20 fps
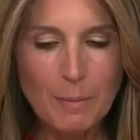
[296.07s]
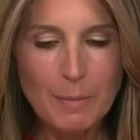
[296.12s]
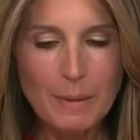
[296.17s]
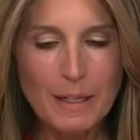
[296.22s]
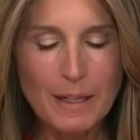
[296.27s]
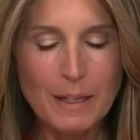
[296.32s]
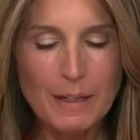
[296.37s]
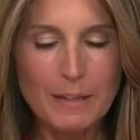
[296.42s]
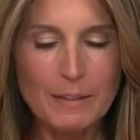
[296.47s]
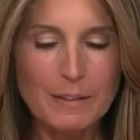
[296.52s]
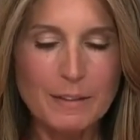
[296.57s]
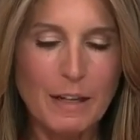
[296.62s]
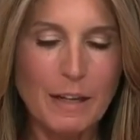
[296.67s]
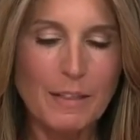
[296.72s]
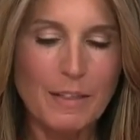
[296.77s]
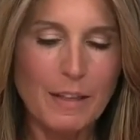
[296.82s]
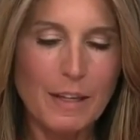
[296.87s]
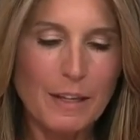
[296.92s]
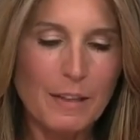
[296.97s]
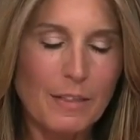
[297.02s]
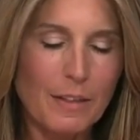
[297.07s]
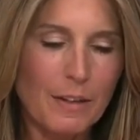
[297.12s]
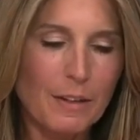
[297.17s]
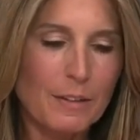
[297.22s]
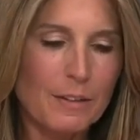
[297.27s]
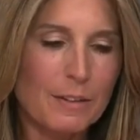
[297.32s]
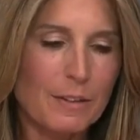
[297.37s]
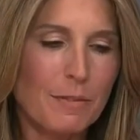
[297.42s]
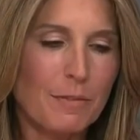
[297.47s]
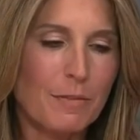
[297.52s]
Because I think there
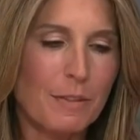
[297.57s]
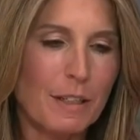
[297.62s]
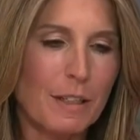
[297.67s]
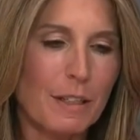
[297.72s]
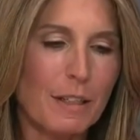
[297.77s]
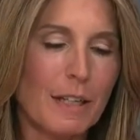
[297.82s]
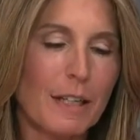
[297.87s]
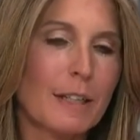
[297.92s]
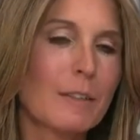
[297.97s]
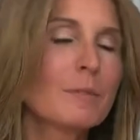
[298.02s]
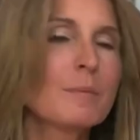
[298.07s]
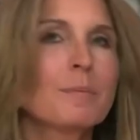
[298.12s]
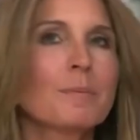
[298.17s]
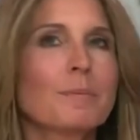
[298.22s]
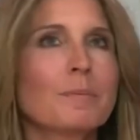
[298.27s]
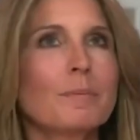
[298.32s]
is a feeling